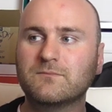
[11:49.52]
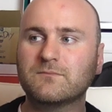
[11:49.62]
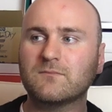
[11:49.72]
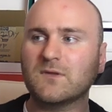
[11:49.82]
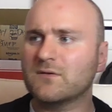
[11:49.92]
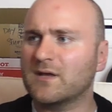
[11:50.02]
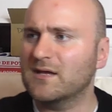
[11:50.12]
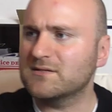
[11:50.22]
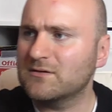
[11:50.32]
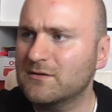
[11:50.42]
Okay,
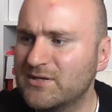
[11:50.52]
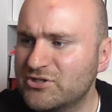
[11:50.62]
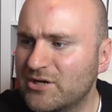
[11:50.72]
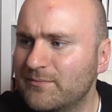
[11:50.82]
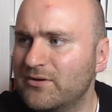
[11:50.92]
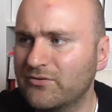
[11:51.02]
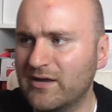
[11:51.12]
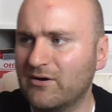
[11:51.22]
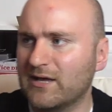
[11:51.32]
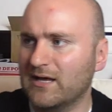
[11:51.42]
it's looking a bit jumpy on the
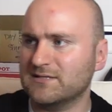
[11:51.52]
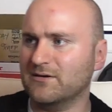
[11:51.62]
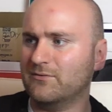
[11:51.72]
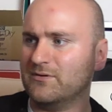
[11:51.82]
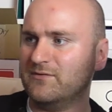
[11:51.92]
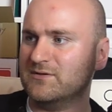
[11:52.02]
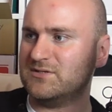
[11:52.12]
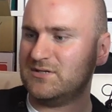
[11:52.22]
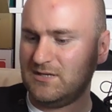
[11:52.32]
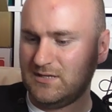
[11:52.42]
Elgato. I wonder if
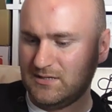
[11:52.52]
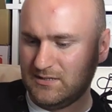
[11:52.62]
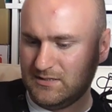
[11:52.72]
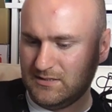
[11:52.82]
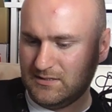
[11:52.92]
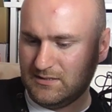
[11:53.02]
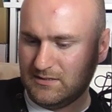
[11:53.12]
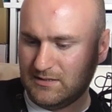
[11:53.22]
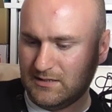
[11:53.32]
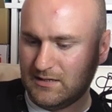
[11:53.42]
it's
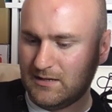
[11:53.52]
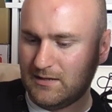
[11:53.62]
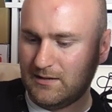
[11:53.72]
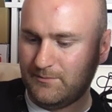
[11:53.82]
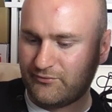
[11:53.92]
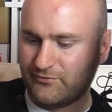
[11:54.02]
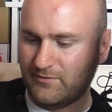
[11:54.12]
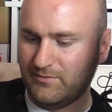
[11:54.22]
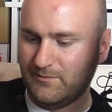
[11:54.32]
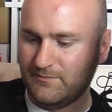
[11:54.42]
a
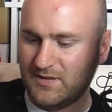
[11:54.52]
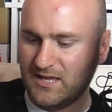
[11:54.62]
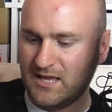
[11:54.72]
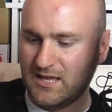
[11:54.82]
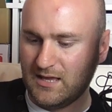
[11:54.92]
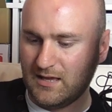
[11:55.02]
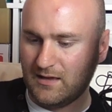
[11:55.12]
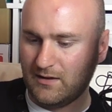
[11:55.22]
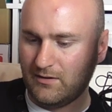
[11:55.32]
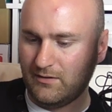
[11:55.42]
problem here
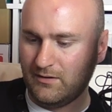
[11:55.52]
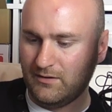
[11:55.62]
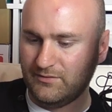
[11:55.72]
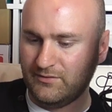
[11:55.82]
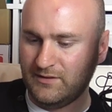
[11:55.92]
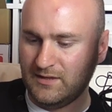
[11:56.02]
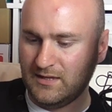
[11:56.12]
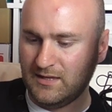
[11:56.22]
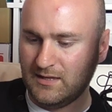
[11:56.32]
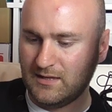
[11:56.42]
on
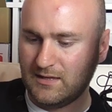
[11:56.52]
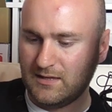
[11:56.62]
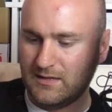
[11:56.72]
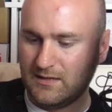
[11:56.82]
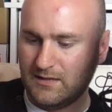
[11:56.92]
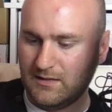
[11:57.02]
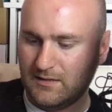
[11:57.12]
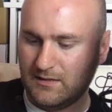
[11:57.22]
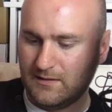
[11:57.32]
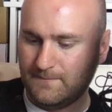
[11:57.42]
the
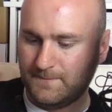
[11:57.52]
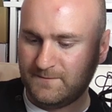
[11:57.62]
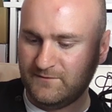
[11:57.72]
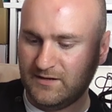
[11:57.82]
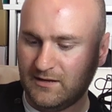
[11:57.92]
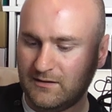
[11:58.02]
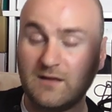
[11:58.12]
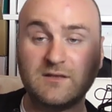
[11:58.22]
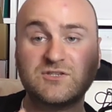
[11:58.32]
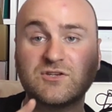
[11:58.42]
video.
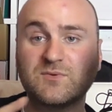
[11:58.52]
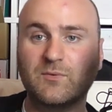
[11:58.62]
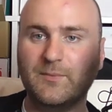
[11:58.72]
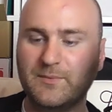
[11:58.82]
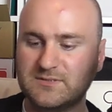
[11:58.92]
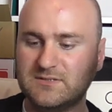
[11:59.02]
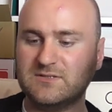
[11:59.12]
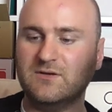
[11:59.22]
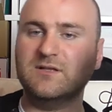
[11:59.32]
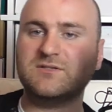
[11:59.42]
Excuse me one moment.
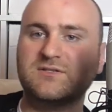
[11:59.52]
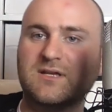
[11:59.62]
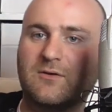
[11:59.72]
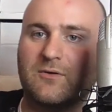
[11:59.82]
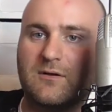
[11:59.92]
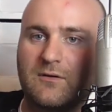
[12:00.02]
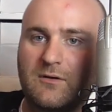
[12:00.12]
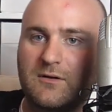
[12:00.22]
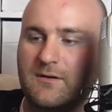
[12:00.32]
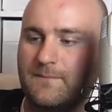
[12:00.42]
So let's just take a quick look.